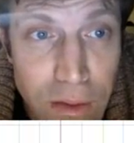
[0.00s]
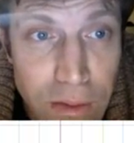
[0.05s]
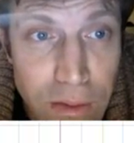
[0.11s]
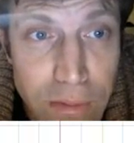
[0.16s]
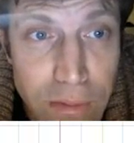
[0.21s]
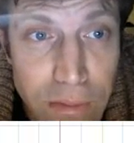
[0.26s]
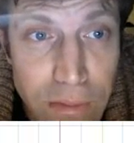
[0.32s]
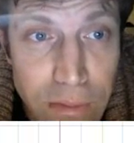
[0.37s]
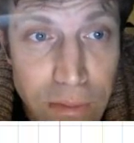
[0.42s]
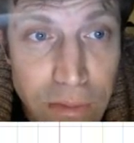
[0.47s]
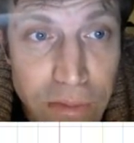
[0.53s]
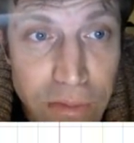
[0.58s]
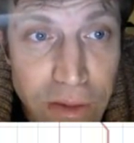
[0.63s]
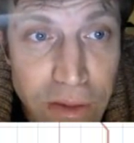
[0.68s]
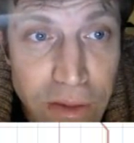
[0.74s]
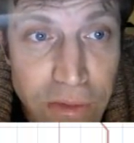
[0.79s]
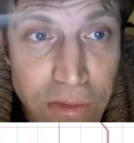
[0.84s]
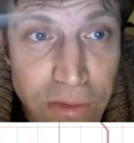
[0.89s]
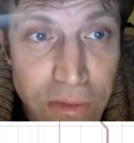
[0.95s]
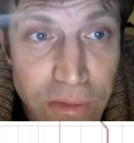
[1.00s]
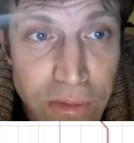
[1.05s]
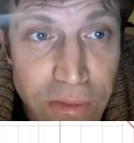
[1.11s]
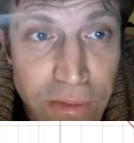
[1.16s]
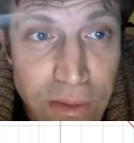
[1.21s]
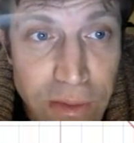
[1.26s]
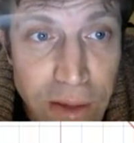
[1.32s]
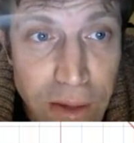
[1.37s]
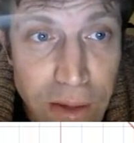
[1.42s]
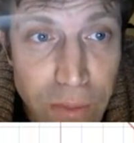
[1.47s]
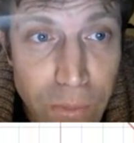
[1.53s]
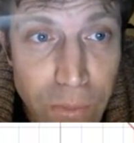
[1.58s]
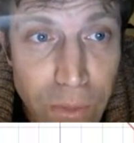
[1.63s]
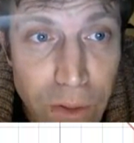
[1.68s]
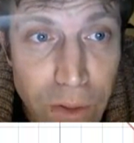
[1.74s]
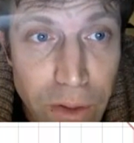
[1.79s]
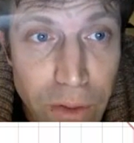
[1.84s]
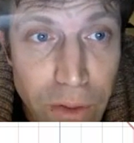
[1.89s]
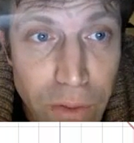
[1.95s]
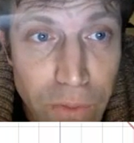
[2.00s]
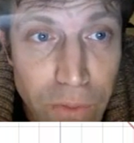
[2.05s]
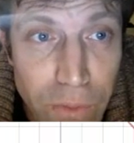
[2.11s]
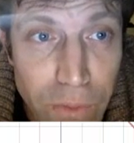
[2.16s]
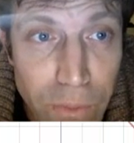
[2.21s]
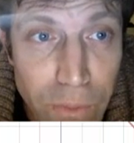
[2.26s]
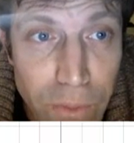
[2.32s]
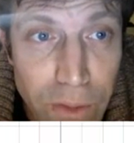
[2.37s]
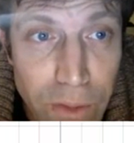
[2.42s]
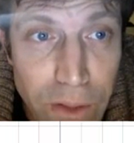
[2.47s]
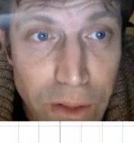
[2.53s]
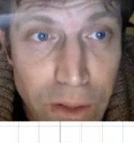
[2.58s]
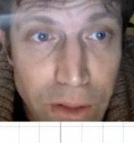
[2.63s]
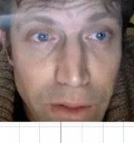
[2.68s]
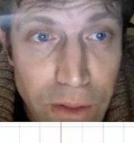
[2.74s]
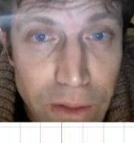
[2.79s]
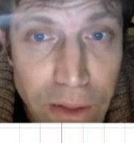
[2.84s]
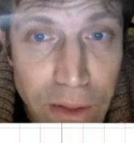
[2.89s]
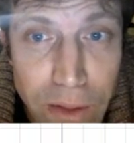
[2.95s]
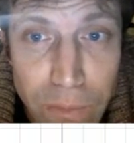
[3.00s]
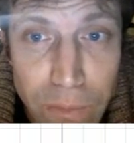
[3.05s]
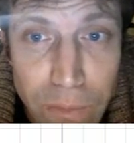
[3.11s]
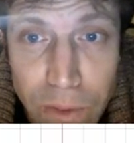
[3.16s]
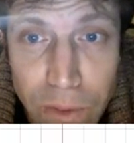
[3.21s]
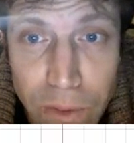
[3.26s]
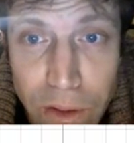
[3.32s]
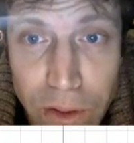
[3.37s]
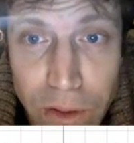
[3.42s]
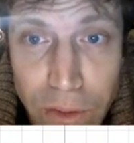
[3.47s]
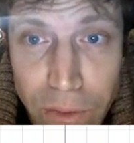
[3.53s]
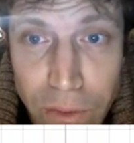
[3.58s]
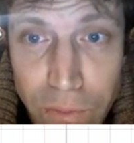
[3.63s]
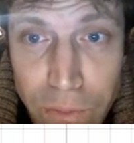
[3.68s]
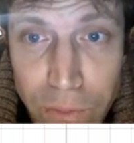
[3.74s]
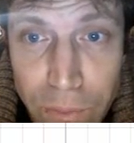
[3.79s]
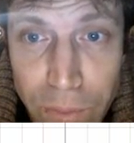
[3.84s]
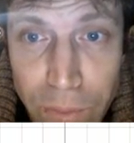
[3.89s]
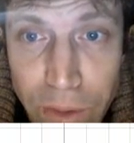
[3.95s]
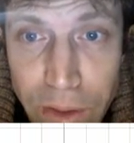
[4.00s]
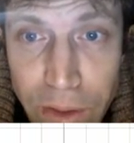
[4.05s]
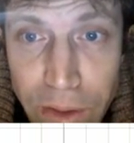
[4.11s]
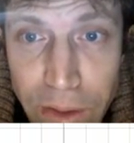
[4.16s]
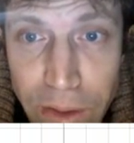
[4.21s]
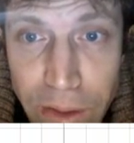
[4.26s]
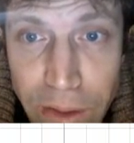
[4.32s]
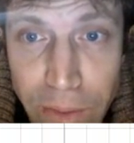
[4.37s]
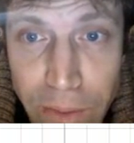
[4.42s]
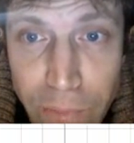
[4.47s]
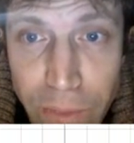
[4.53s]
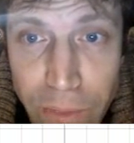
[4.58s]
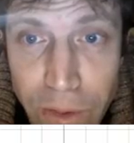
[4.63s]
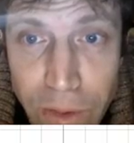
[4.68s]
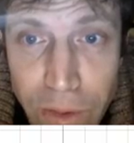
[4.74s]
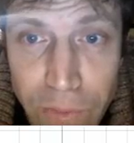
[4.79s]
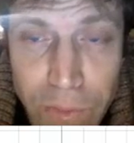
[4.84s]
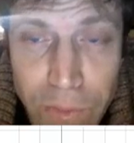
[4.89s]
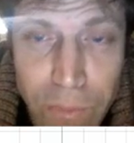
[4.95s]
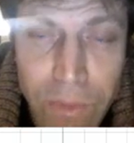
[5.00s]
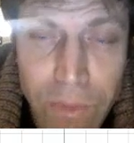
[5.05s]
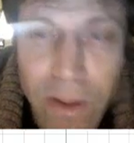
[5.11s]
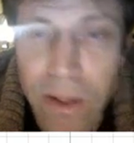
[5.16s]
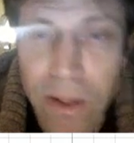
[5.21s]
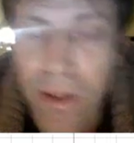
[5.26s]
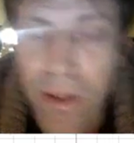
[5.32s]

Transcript: In this case, down 1 over 1, down 1 over 1, down 1 over 1.